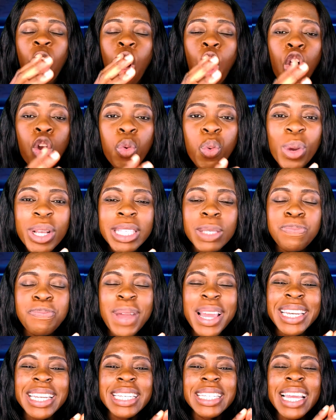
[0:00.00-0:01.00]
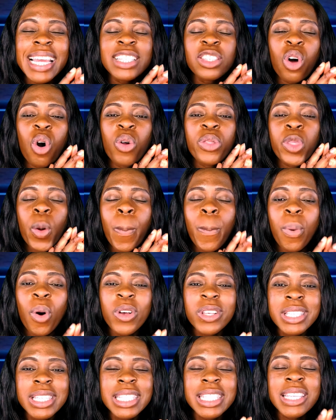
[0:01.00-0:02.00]
Always meditate on the
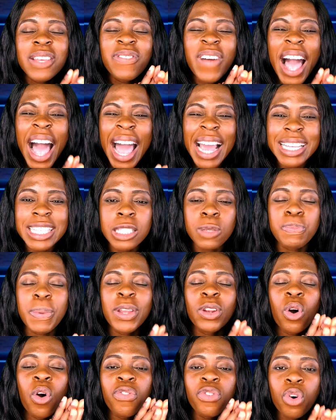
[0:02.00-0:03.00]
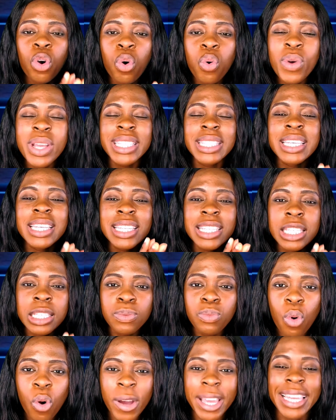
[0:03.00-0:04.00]
positive aspect of quitting
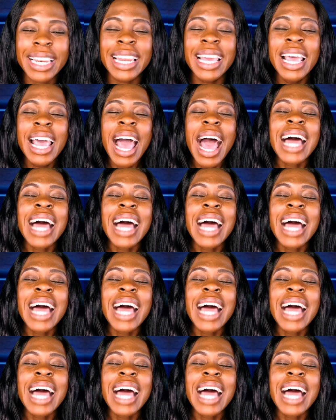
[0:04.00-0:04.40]
smoking